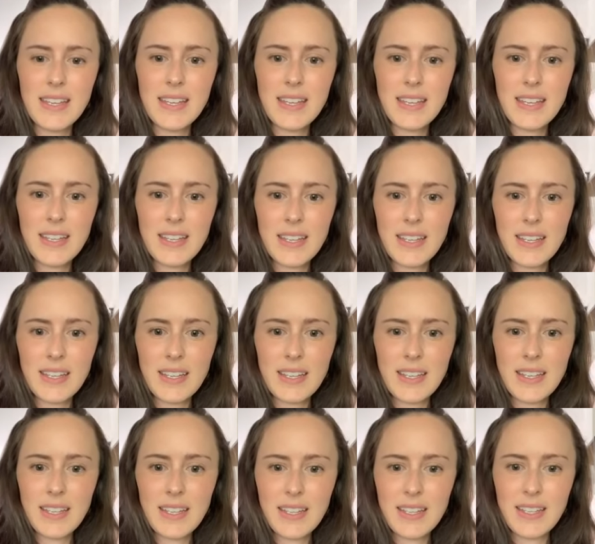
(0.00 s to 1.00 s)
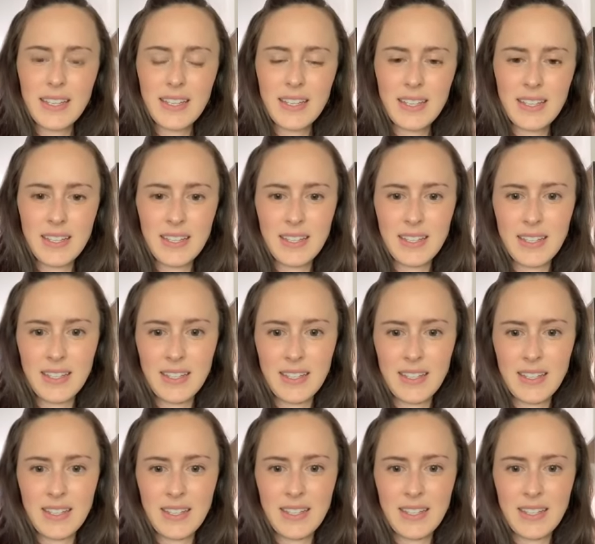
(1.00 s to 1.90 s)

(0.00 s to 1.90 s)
(silence)